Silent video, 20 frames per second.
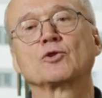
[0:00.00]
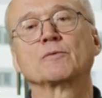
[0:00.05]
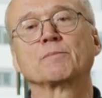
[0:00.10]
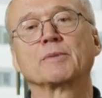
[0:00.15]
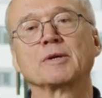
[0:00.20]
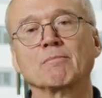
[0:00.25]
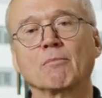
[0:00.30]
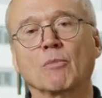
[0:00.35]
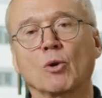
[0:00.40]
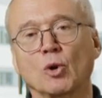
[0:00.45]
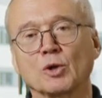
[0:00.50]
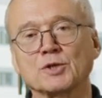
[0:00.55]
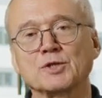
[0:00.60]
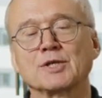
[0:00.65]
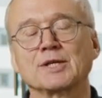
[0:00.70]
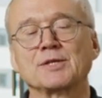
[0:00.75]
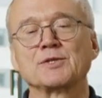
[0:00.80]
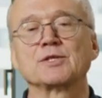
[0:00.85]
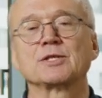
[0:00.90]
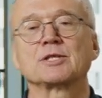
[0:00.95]
to be more
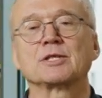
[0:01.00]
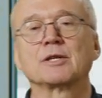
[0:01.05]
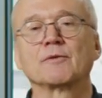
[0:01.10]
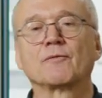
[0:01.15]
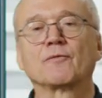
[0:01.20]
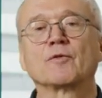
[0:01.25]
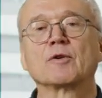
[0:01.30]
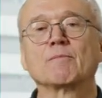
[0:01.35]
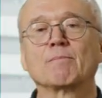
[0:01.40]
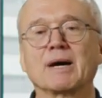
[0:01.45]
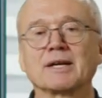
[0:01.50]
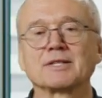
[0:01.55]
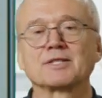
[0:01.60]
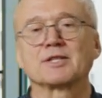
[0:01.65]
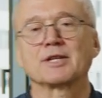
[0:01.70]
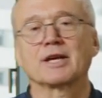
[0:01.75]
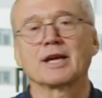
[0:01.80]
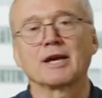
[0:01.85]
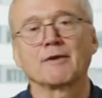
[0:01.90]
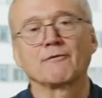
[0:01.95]
sensitive, we
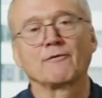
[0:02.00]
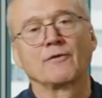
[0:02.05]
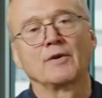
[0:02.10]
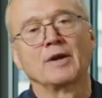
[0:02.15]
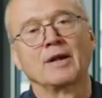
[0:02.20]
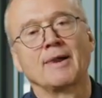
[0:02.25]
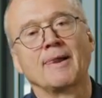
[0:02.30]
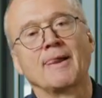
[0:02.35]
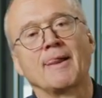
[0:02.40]
must have